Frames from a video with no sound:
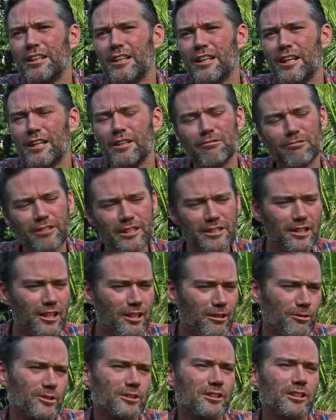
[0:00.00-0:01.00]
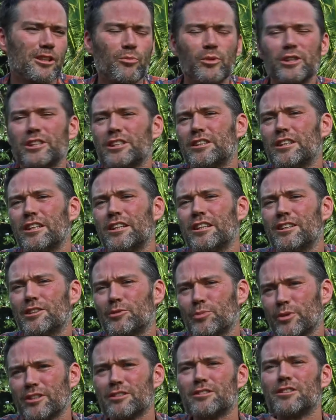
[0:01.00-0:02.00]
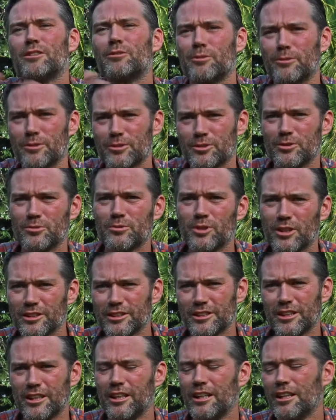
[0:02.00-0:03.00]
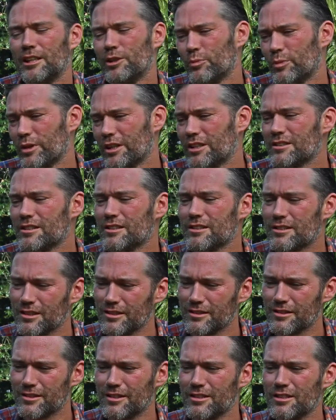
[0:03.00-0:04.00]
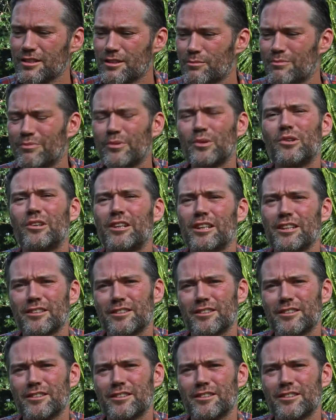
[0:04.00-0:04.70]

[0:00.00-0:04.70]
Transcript: And the reason they don't want to commission it is because no one wants to watch it. Because it's considered a boring